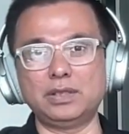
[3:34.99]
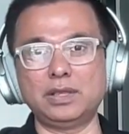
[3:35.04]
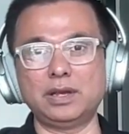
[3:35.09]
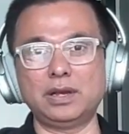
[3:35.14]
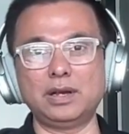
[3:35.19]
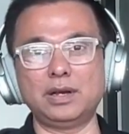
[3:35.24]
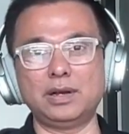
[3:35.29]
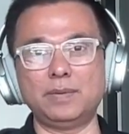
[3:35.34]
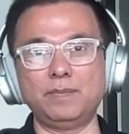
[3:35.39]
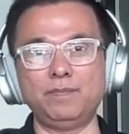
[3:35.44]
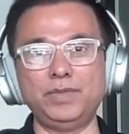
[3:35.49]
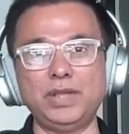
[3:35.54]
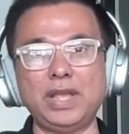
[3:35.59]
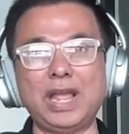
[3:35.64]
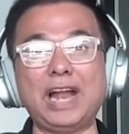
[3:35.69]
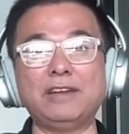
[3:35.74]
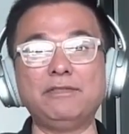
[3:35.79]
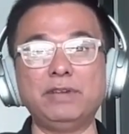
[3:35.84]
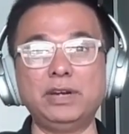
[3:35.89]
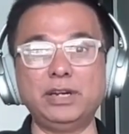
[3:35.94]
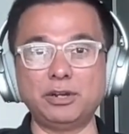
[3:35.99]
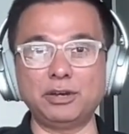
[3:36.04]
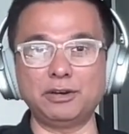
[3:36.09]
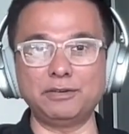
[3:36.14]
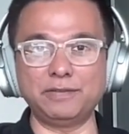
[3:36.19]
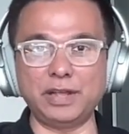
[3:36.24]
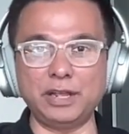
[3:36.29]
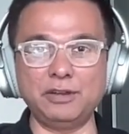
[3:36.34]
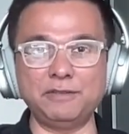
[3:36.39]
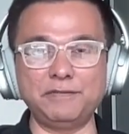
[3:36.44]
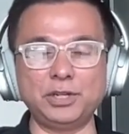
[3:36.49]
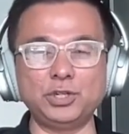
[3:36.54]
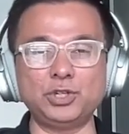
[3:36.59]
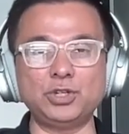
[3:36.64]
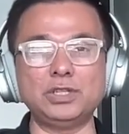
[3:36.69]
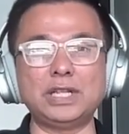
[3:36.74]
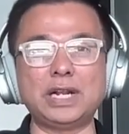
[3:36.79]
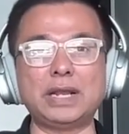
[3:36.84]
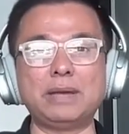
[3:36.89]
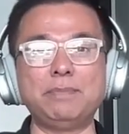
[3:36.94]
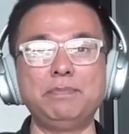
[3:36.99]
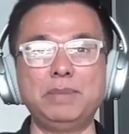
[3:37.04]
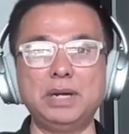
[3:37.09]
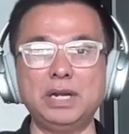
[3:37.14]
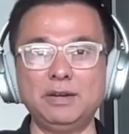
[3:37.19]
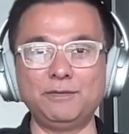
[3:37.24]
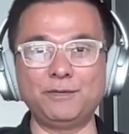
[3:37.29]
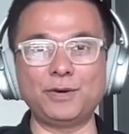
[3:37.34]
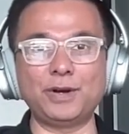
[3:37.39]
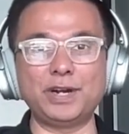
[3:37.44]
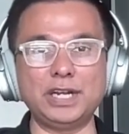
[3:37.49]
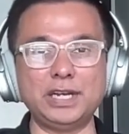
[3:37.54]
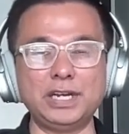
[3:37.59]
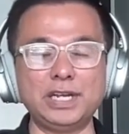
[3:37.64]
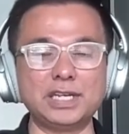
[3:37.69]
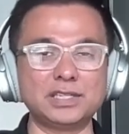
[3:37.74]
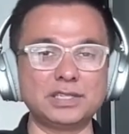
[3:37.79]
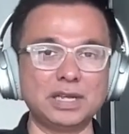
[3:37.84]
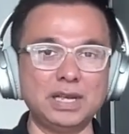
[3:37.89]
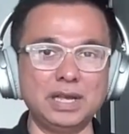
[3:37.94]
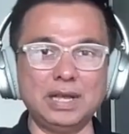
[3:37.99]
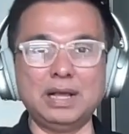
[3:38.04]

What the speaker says: the advent of innovation that I built for Adidas